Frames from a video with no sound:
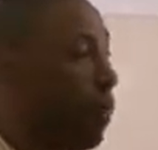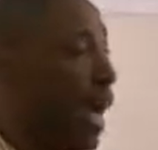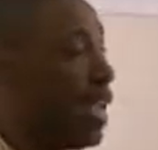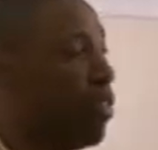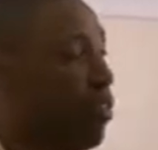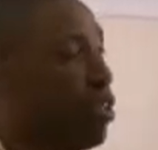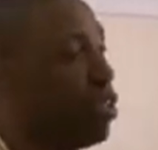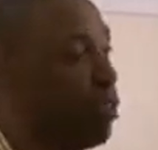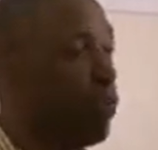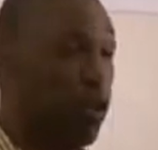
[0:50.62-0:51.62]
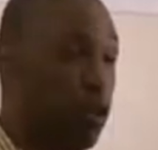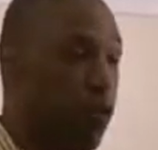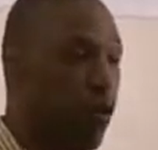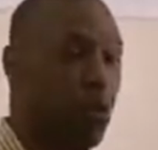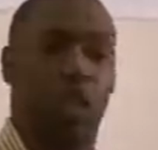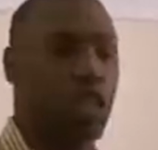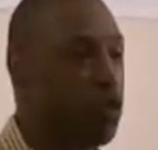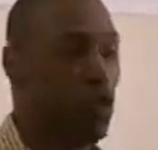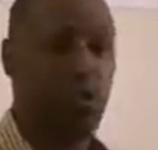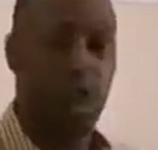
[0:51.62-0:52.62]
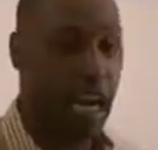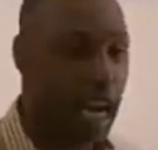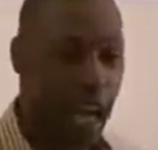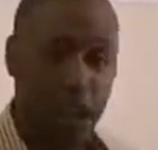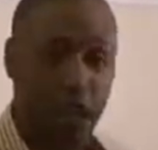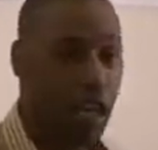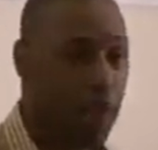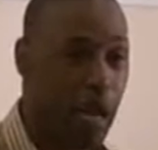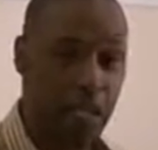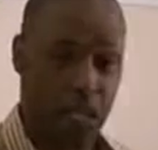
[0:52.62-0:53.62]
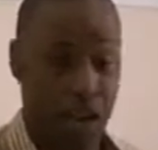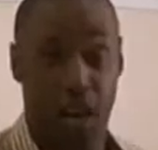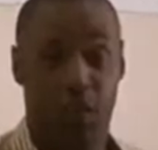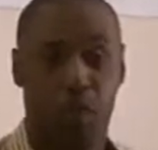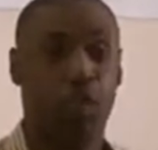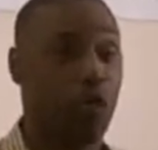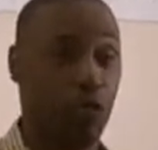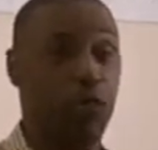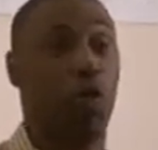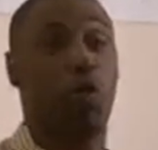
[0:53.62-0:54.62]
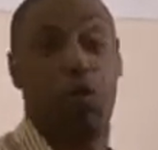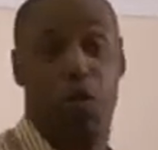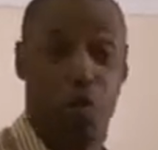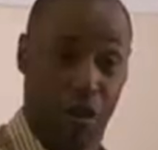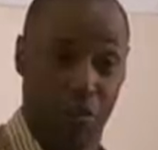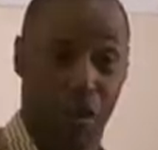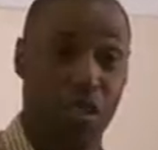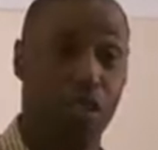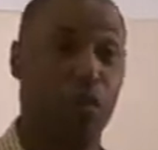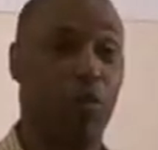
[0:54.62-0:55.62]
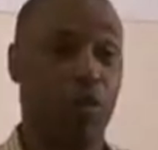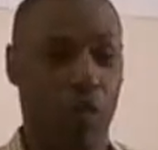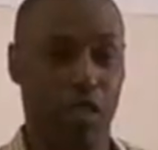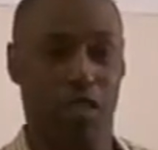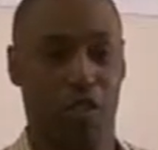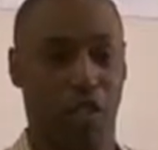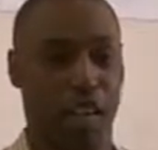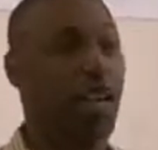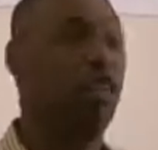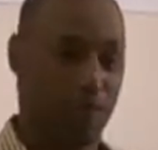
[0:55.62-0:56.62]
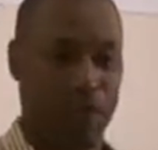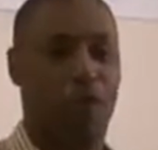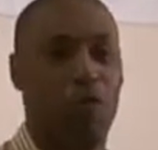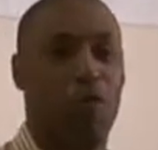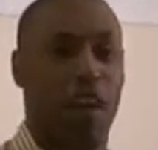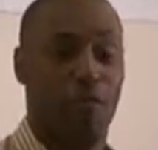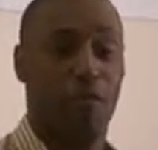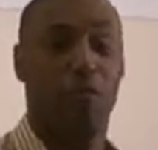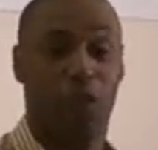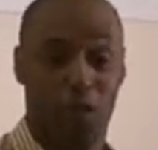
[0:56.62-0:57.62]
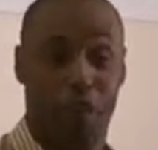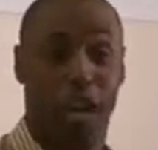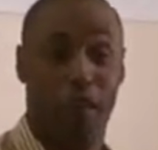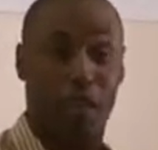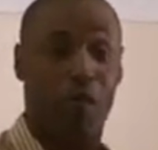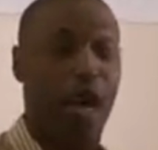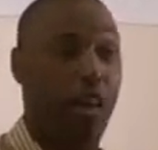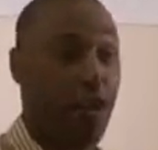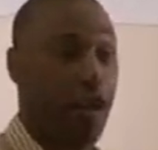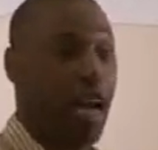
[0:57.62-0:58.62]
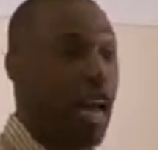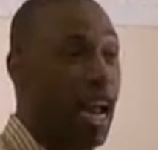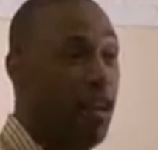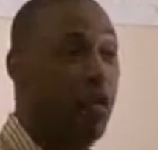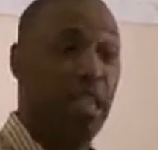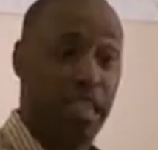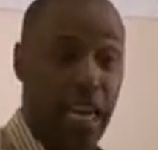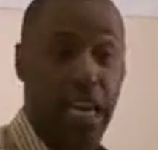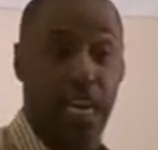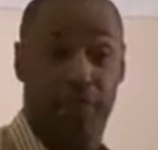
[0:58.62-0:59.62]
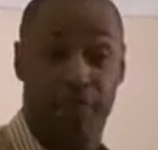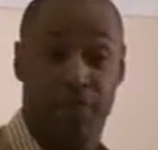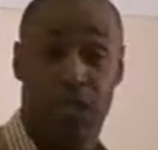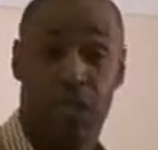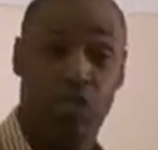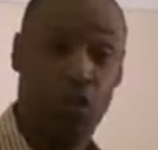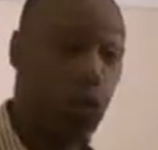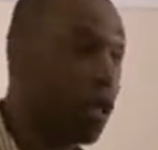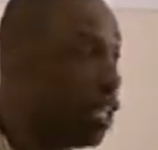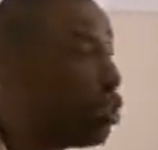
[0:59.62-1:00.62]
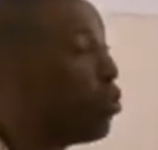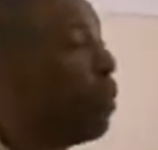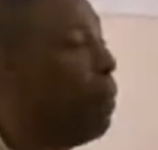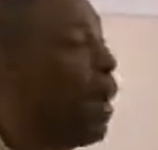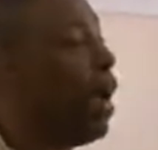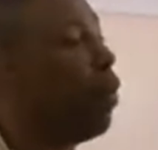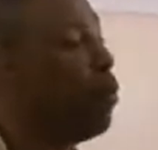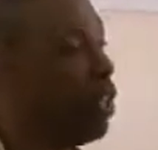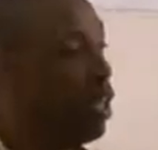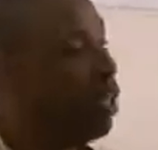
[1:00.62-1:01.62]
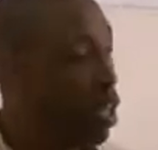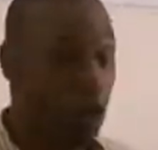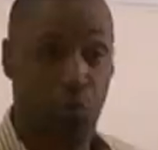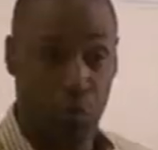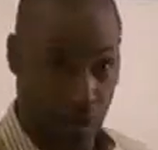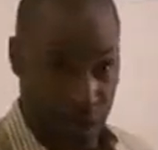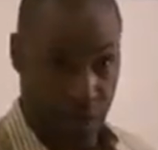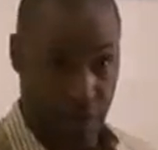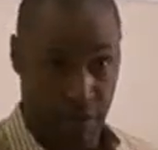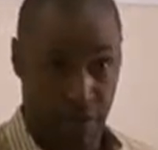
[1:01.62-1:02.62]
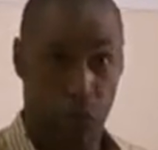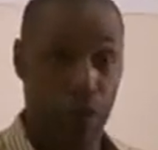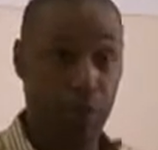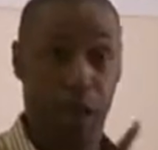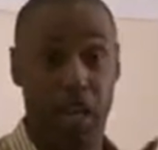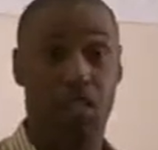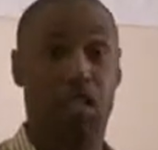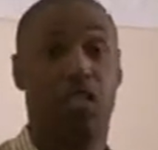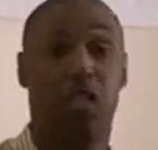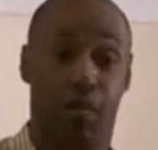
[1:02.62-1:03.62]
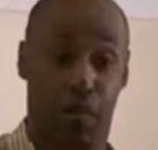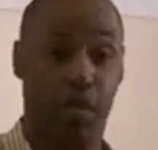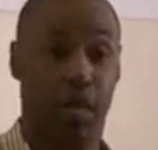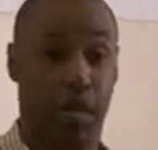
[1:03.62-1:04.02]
binder for a journal, so you can't add or take pages out. Because when you go to court, because someone infringes on that, you have proof that you have it in binder and you can date it. So you want to get you a bound notebook with pages that's numbered.